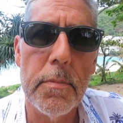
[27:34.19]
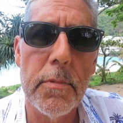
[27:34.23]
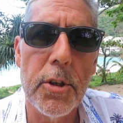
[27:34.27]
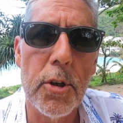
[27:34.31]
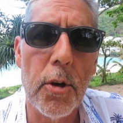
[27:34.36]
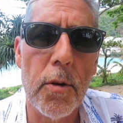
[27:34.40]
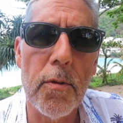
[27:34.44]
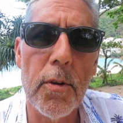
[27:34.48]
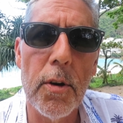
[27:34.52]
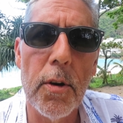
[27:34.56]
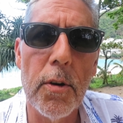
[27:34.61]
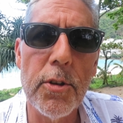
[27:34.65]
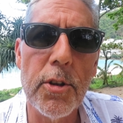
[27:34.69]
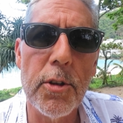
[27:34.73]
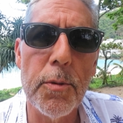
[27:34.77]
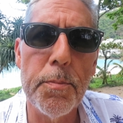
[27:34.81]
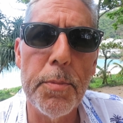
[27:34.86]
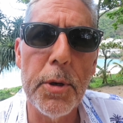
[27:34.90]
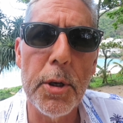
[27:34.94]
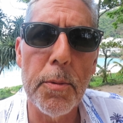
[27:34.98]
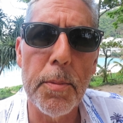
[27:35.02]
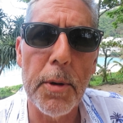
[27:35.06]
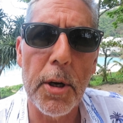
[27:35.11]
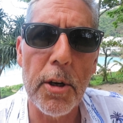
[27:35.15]
Dirt roads and
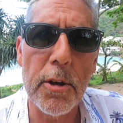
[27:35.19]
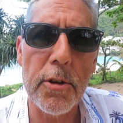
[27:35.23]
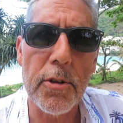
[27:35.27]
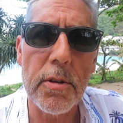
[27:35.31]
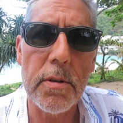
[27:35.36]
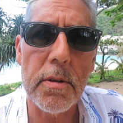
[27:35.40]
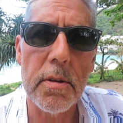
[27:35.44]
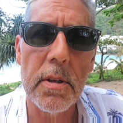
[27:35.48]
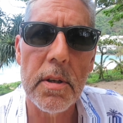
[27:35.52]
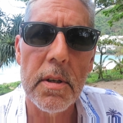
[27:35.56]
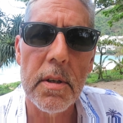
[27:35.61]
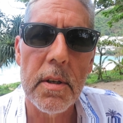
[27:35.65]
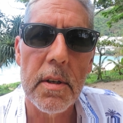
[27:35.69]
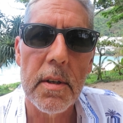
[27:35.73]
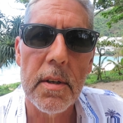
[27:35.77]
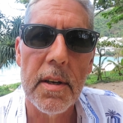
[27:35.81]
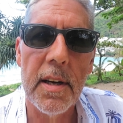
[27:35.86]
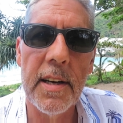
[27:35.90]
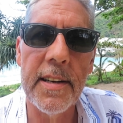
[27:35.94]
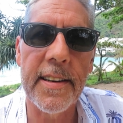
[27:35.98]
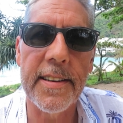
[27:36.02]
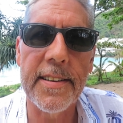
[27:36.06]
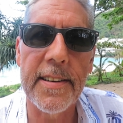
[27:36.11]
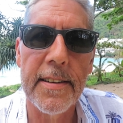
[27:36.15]
beer bars.
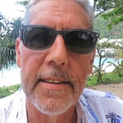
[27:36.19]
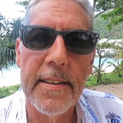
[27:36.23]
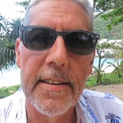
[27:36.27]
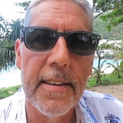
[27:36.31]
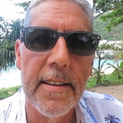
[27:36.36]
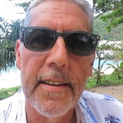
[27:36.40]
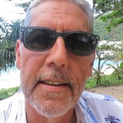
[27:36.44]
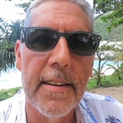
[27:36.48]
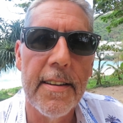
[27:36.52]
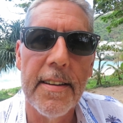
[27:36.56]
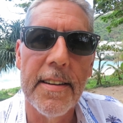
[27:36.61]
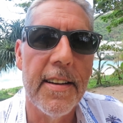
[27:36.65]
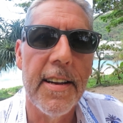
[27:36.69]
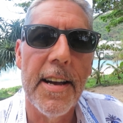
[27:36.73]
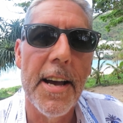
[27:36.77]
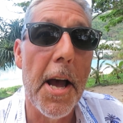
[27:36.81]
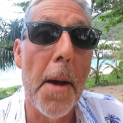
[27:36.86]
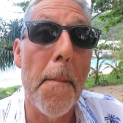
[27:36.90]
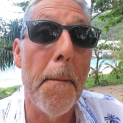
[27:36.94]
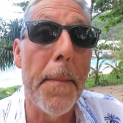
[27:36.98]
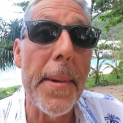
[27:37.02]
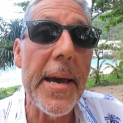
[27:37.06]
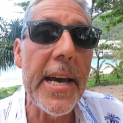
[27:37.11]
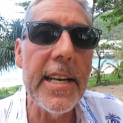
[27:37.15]

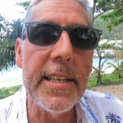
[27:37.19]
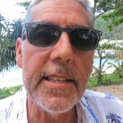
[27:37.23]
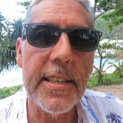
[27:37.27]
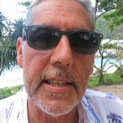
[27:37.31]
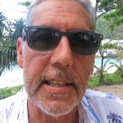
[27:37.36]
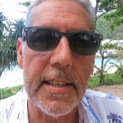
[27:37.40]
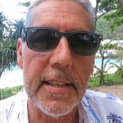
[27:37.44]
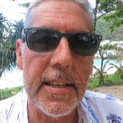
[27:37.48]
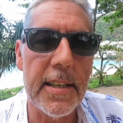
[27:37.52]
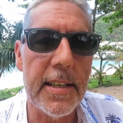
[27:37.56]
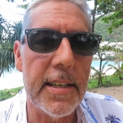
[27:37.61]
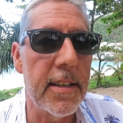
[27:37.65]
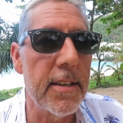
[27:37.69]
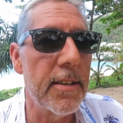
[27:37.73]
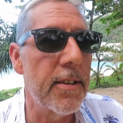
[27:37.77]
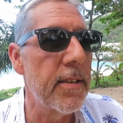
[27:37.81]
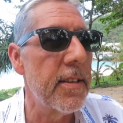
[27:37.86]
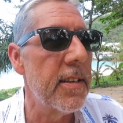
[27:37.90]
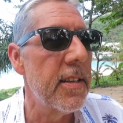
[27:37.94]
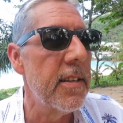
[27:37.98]
Amazing now.